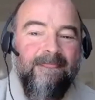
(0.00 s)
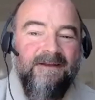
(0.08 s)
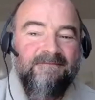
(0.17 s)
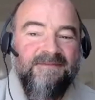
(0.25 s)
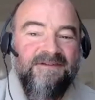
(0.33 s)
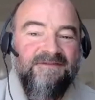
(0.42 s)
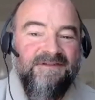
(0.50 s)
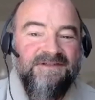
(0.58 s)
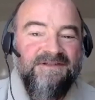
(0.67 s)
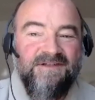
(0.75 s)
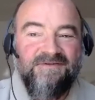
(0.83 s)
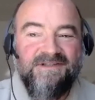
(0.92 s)
If this
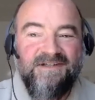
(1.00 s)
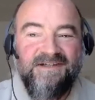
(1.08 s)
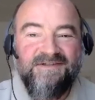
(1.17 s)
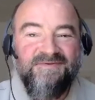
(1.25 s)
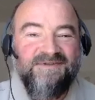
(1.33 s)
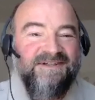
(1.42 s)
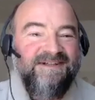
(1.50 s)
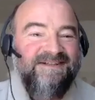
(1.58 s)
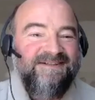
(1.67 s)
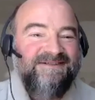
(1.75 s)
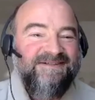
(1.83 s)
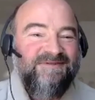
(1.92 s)
sounds like today,
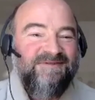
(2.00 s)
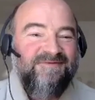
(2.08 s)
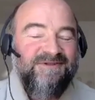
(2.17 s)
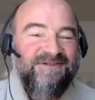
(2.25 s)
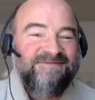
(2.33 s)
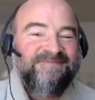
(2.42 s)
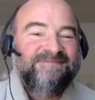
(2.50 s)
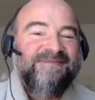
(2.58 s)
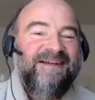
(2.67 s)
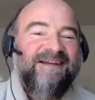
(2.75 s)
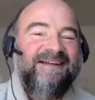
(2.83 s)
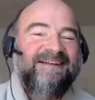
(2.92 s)
yes, no wonder.
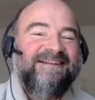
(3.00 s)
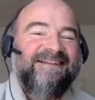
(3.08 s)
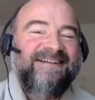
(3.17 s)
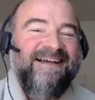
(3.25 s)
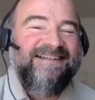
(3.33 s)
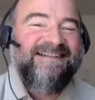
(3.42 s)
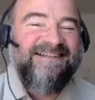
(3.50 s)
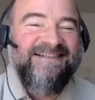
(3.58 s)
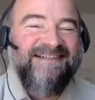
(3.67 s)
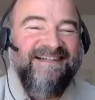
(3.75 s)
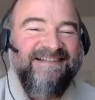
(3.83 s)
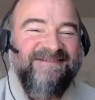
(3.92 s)
It hasn't
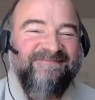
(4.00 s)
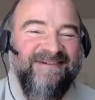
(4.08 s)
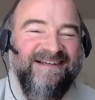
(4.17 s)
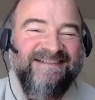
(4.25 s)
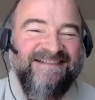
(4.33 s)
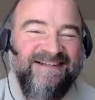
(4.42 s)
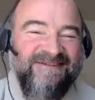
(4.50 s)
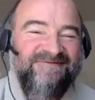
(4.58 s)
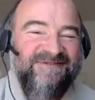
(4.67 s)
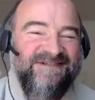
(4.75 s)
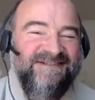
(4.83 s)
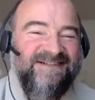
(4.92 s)
changed much,
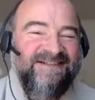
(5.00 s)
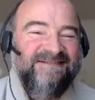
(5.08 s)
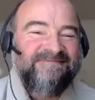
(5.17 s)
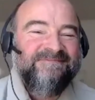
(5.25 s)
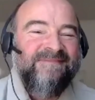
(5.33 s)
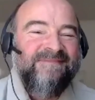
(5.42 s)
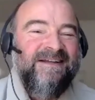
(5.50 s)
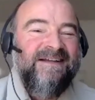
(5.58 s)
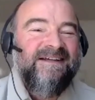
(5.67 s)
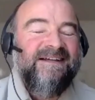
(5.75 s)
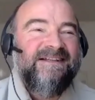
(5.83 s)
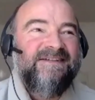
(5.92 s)
unfortunately.
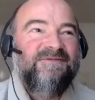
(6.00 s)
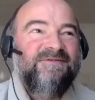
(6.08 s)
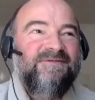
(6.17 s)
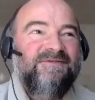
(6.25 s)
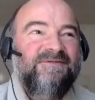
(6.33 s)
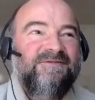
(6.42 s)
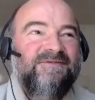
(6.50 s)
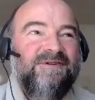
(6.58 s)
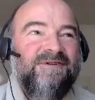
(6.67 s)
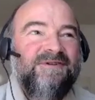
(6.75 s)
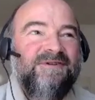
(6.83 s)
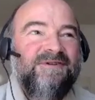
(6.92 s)
And there were a
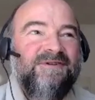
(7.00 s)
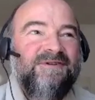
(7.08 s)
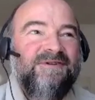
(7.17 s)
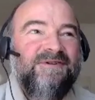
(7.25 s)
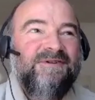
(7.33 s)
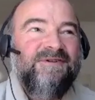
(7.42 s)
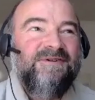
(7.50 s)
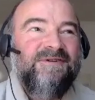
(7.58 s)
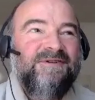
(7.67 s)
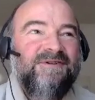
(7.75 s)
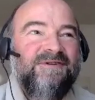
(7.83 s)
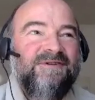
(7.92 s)
number
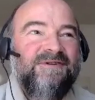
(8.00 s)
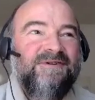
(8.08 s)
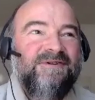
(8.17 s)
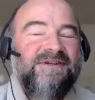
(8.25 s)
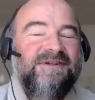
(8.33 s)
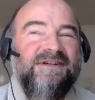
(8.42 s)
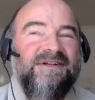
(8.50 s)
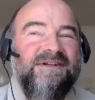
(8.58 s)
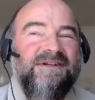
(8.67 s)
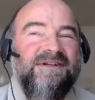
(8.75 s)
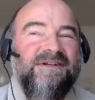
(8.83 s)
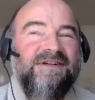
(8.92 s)
of
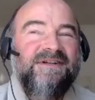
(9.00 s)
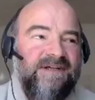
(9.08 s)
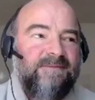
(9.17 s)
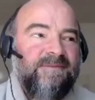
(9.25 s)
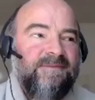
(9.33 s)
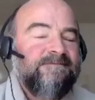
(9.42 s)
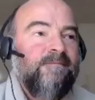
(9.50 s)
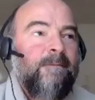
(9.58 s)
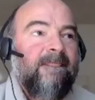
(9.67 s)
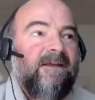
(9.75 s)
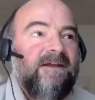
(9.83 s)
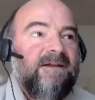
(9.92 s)
universities growing up.
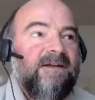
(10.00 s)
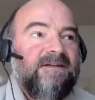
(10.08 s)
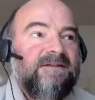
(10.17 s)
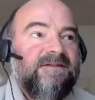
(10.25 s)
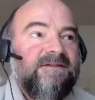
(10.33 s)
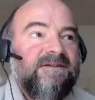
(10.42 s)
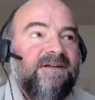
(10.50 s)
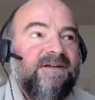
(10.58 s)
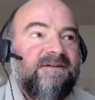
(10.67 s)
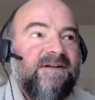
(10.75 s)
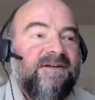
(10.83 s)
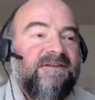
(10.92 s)
And
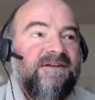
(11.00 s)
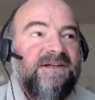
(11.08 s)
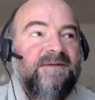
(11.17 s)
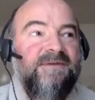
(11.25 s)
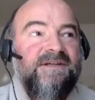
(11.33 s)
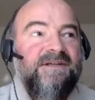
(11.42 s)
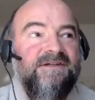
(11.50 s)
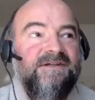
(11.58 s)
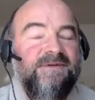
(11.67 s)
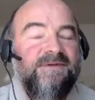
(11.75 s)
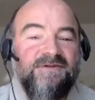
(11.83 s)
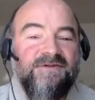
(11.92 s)
I think I'm here
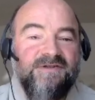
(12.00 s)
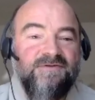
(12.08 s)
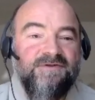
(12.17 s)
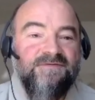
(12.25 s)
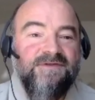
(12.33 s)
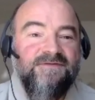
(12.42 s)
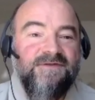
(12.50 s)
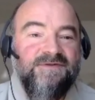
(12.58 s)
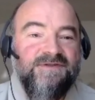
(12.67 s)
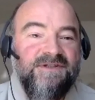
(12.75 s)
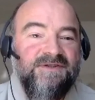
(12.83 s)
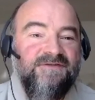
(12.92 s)
because I got
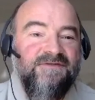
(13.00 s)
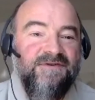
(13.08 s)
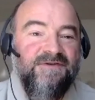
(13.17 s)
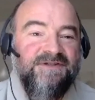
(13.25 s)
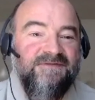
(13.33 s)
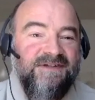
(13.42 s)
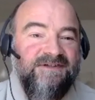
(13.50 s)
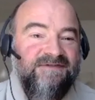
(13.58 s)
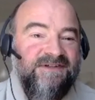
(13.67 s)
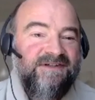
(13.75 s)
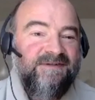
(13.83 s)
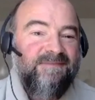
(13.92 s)
refused at the first one
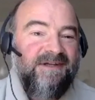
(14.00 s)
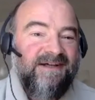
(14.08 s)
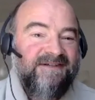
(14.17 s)
where I applied.